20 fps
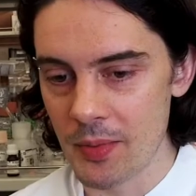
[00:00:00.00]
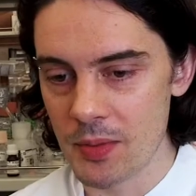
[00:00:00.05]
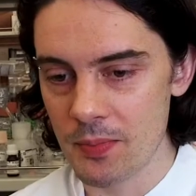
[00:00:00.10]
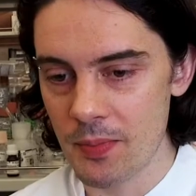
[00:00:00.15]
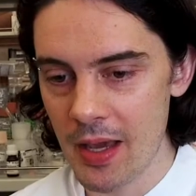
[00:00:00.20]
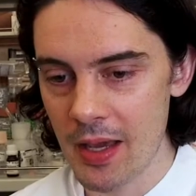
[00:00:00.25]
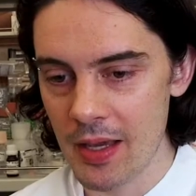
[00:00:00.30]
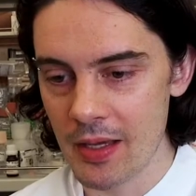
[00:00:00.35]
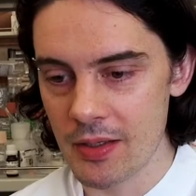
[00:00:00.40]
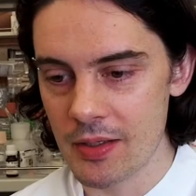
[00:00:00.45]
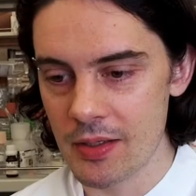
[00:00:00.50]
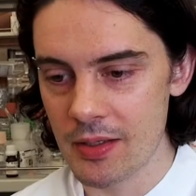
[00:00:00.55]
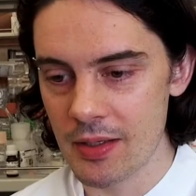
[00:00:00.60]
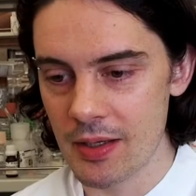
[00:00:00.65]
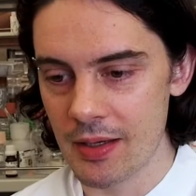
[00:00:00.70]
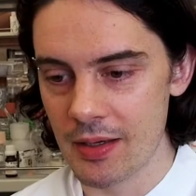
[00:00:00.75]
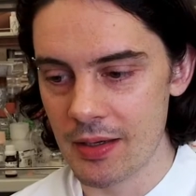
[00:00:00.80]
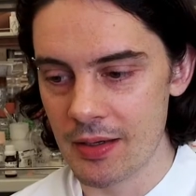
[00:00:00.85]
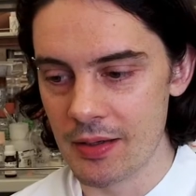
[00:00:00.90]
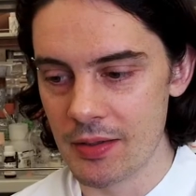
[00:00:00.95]
space
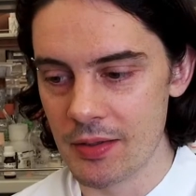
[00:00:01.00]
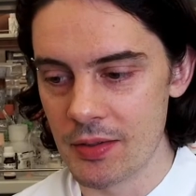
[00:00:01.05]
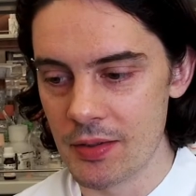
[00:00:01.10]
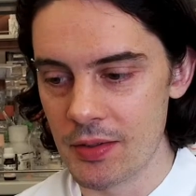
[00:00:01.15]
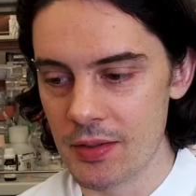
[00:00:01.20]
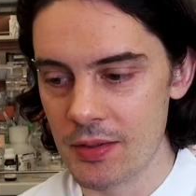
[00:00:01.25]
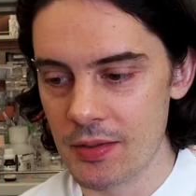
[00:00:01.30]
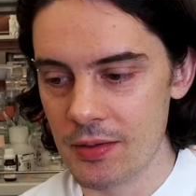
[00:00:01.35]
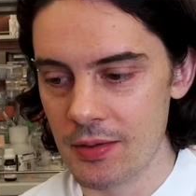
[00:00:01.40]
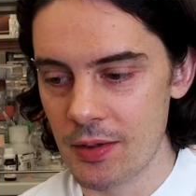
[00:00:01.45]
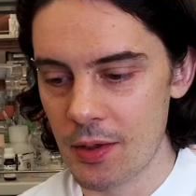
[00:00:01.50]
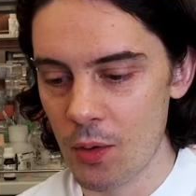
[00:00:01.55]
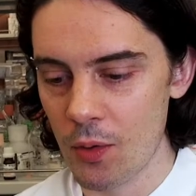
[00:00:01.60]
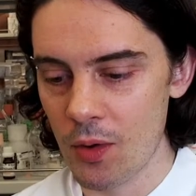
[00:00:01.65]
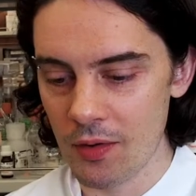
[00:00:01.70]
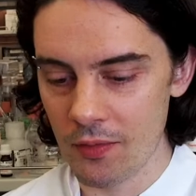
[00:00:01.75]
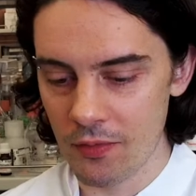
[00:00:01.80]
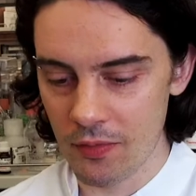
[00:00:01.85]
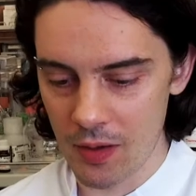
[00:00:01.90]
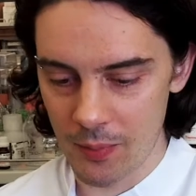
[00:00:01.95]
is
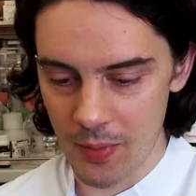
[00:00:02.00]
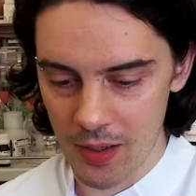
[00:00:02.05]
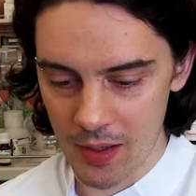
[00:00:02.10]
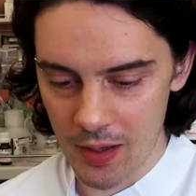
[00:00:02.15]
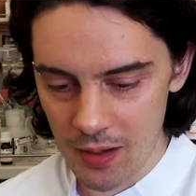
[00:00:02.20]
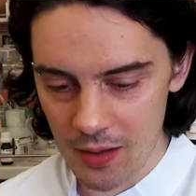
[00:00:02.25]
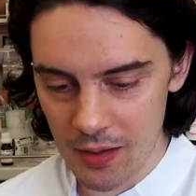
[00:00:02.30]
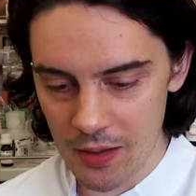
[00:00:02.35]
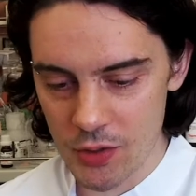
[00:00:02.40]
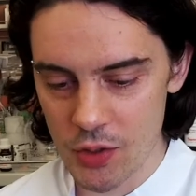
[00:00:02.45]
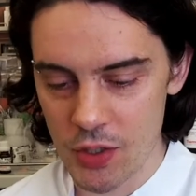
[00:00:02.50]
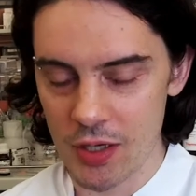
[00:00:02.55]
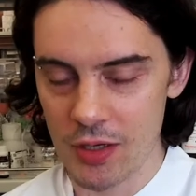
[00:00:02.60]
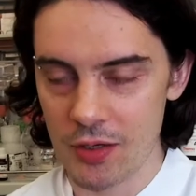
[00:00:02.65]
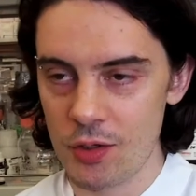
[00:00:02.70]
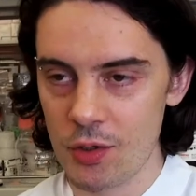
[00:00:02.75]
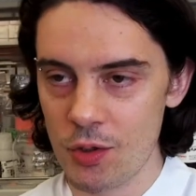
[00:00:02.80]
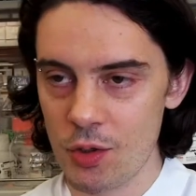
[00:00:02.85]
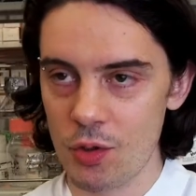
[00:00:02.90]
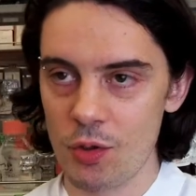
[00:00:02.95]
going from ecology
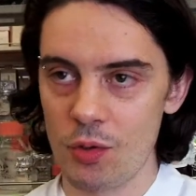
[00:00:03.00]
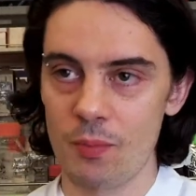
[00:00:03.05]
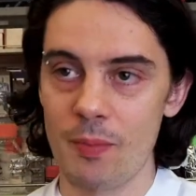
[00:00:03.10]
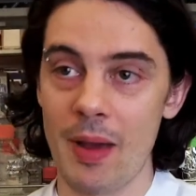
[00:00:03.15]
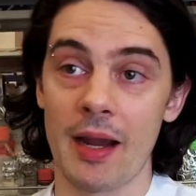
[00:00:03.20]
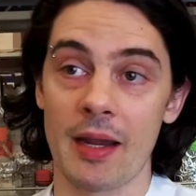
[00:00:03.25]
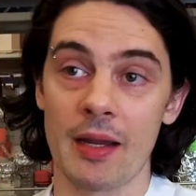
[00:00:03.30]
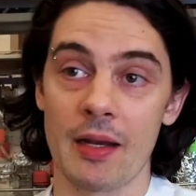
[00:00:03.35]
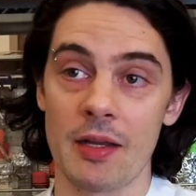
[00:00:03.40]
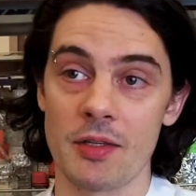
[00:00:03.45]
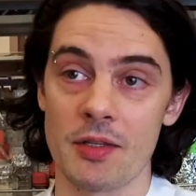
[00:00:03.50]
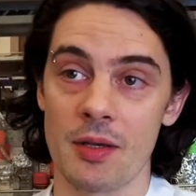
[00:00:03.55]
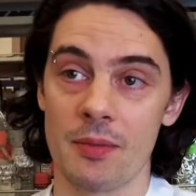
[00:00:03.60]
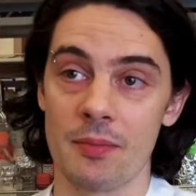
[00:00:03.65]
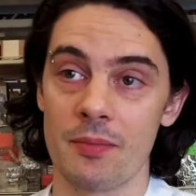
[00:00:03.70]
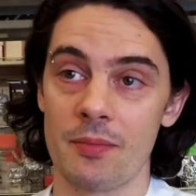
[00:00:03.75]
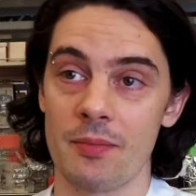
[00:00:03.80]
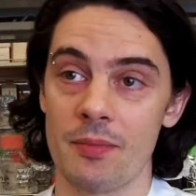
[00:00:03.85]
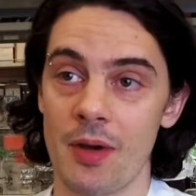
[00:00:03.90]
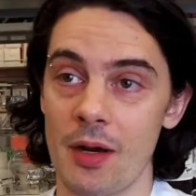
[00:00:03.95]
to mechanism,
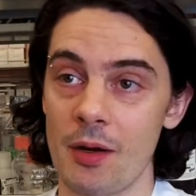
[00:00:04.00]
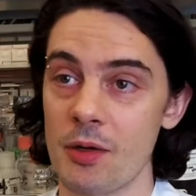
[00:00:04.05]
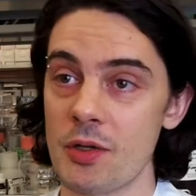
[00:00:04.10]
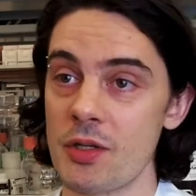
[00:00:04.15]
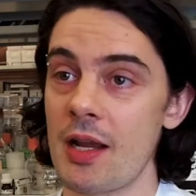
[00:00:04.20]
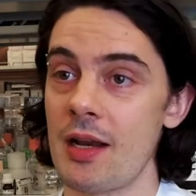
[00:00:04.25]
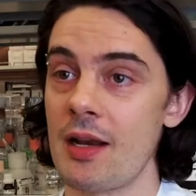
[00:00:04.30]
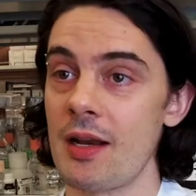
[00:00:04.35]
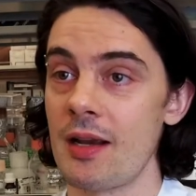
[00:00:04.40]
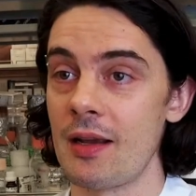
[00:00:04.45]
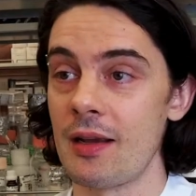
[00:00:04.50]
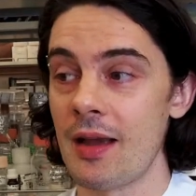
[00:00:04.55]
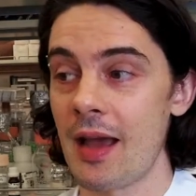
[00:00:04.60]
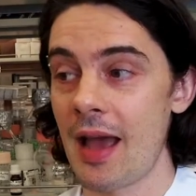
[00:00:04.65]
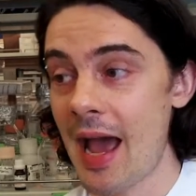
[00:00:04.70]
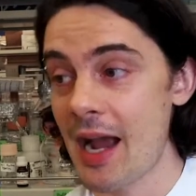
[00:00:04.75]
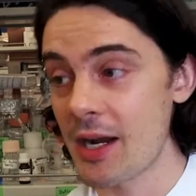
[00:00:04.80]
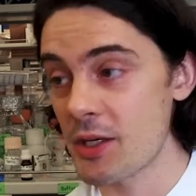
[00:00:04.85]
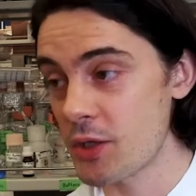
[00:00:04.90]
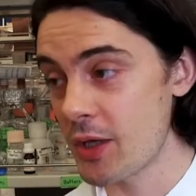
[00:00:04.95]
understanding
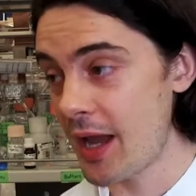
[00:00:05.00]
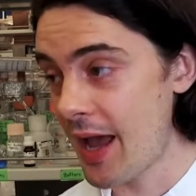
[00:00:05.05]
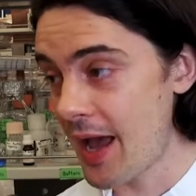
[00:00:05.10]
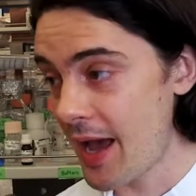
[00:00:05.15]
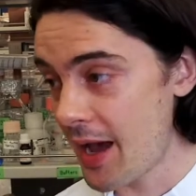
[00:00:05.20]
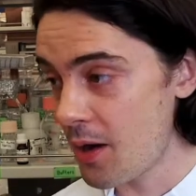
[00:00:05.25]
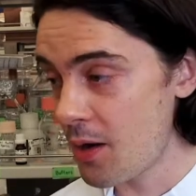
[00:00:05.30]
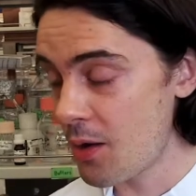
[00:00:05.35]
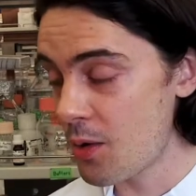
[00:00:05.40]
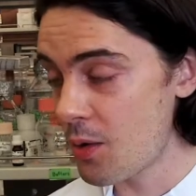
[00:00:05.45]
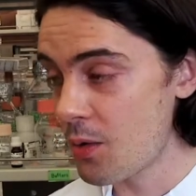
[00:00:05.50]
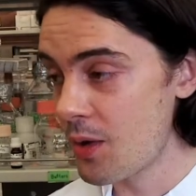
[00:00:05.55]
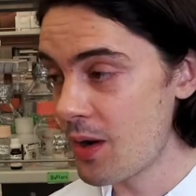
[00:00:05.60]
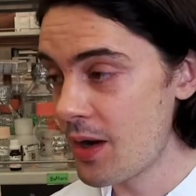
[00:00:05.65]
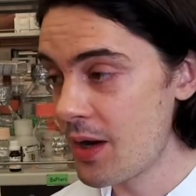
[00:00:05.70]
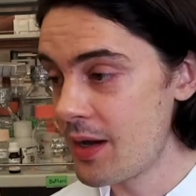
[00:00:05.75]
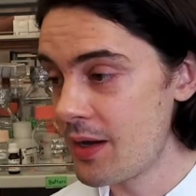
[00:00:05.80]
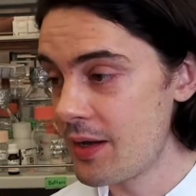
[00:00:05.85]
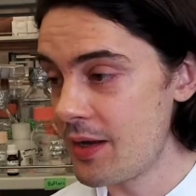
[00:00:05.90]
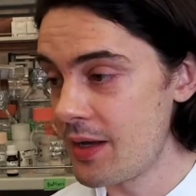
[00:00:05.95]
actually how
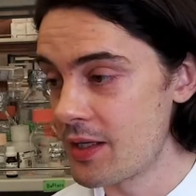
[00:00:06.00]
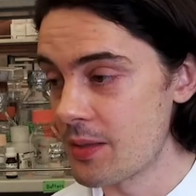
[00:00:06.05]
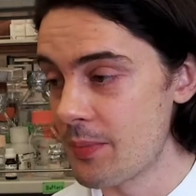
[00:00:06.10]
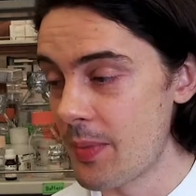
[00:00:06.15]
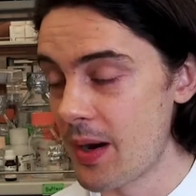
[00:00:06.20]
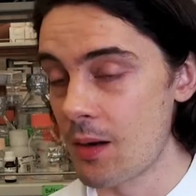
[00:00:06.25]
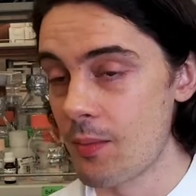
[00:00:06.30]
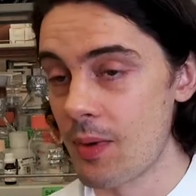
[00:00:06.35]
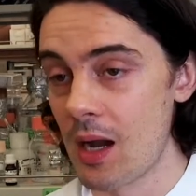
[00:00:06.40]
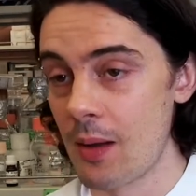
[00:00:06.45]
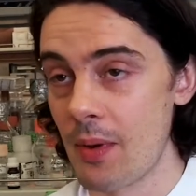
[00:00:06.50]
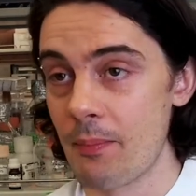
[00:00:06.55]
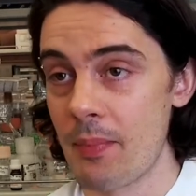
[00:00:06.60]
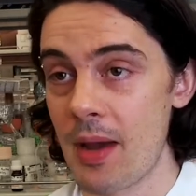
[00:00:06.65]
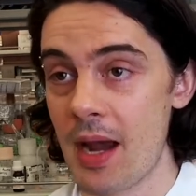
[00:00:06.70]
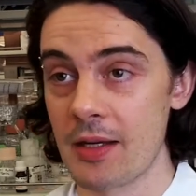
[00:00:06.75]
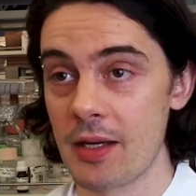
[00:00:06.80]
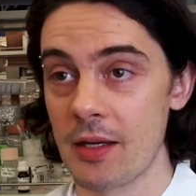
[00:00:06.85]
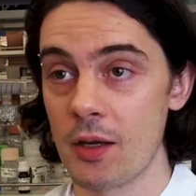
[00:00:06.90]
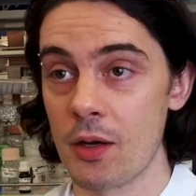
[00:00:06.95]
is the microbiome
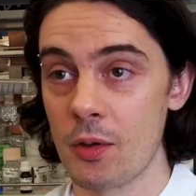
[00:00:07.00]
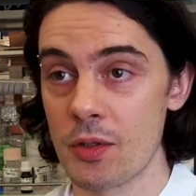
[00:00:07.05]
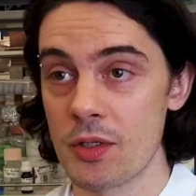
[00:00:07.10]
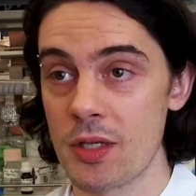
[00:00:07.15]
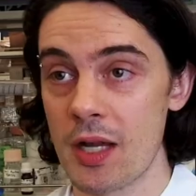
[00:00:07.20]
impacting host